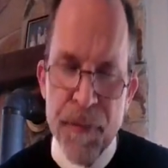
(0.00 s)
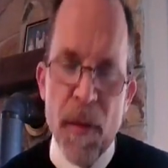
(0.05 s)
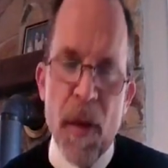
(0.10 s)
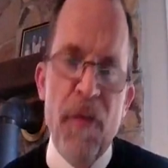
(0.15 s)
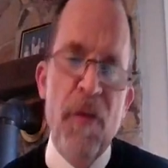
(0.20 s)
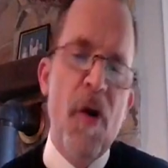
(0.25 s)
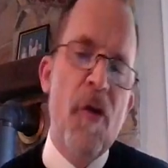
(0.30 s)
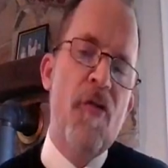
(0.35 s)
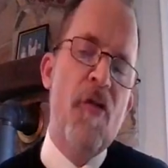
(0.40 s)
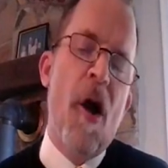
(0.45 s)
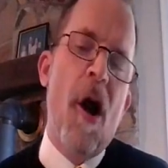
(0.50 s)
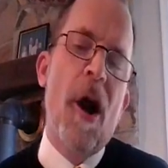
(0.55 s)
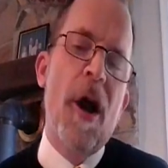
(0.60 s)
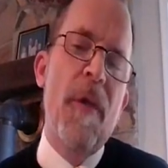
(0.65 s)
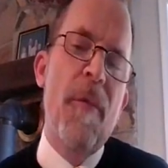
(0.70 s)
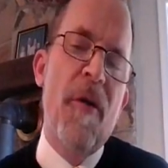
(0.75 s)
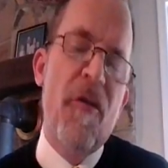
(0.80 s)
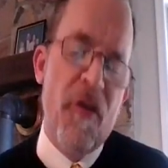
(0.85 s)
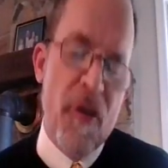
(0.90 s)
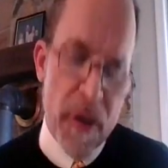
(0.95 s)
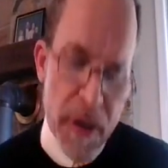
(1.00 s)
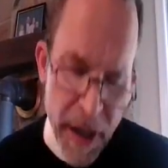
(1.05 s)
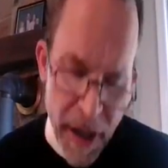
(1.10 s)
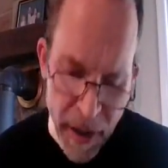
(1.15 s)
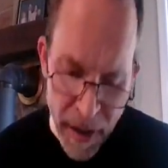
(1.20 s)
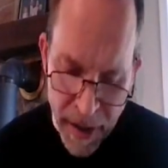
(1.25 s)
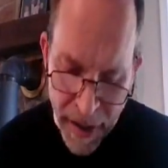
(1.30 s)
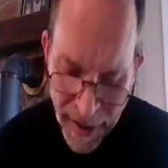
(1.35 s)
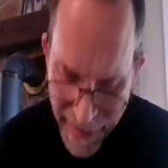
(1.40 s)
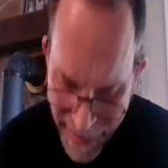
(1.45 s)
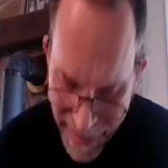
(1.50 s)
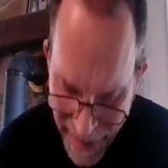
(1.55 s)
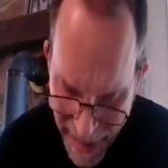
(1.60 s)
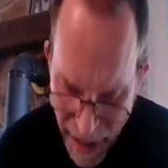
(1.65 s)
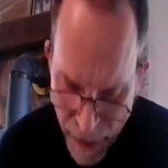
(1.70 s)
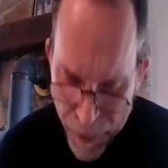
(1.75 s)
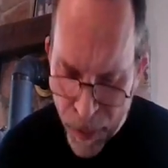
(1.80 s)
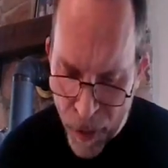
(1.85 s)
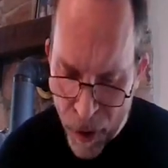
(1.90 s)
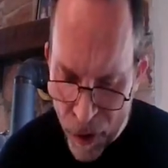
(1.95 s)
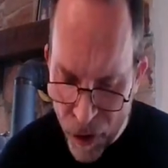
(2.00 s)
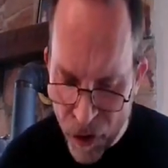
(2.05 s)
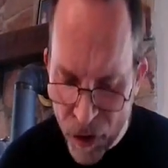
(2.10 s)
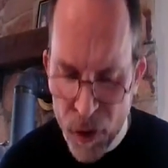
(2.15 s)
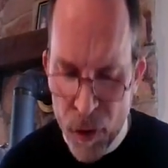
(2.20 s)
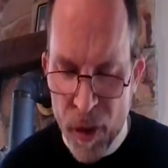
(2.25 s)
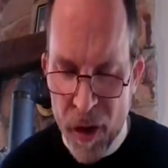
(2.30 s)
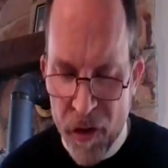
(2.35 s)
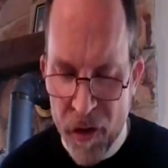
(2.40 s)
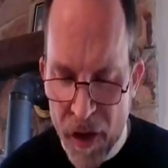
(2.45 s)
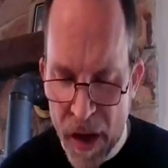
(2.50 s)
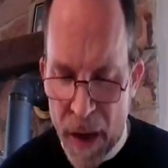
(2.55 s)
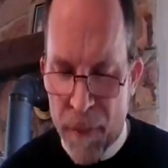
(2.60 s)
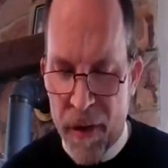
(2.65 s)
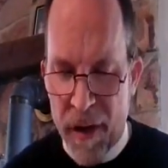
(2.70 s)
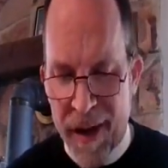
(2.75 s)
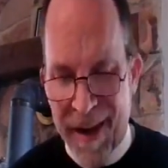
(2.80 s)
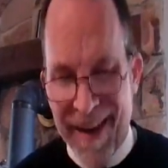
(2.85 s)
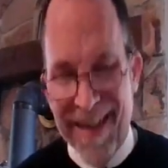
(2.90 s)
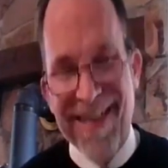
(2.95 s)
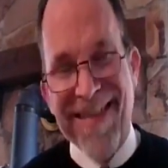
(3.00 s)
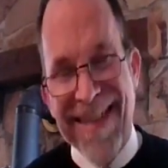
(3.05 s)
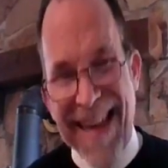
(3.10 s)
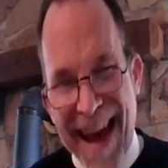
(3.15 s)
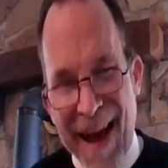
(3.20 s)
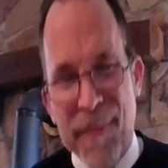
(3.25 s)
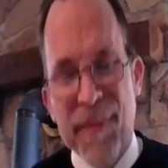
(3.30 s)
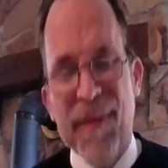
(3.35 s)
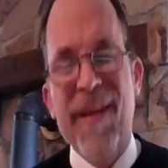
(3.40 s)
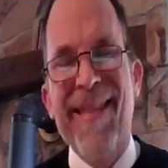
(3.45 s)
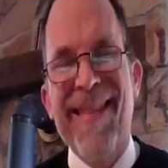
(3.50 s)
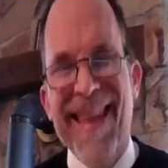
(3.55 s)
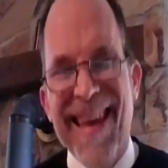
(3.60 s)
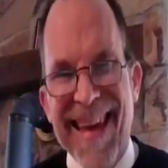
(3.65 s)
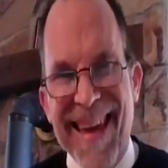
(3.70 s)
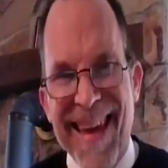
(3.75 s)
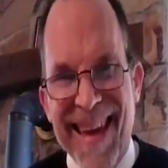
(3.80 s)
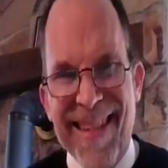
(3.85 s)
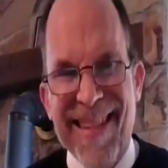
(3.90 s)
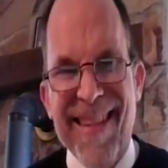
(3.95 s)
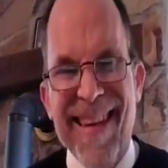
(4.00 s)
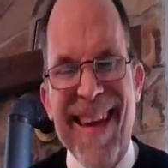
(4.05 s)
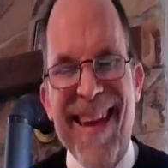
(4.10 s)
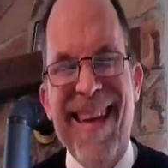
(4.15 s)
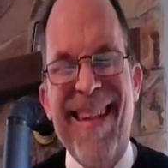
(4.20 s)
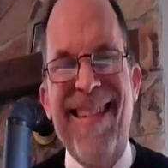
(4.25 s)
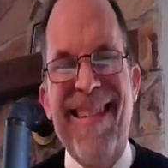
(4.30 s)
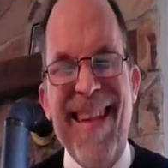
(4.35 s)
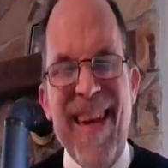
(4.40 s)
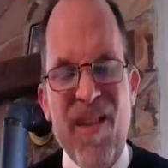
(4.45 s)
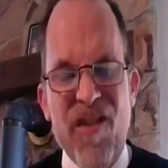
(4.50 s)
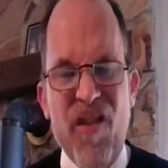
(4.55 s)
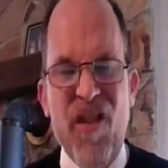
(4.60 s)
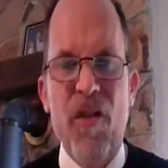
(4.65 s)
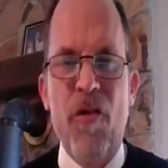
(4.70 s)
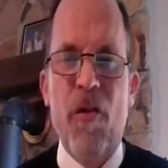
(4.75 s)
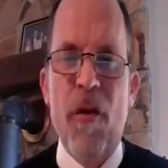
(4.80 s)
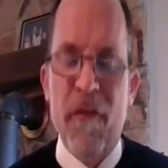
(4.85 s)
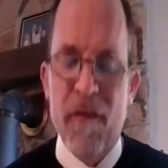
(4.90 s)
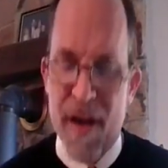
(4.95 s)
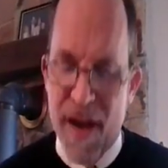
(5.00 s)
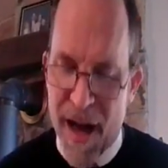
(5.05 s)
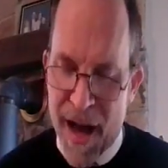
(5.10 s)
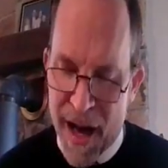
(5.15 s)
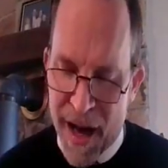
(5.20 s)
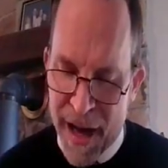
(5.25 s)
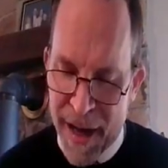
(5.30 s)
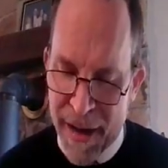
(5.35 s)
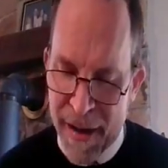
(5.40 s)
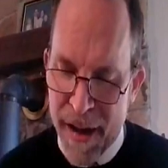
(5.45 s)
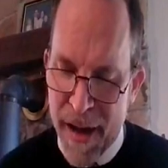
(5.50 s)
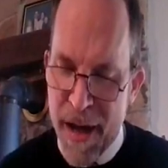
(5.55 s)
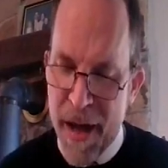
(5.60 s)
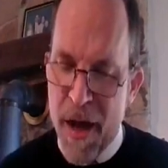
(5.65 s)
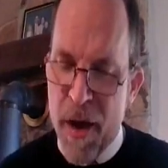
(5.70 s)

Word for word: Those arguments can lead a person to accept the existence of God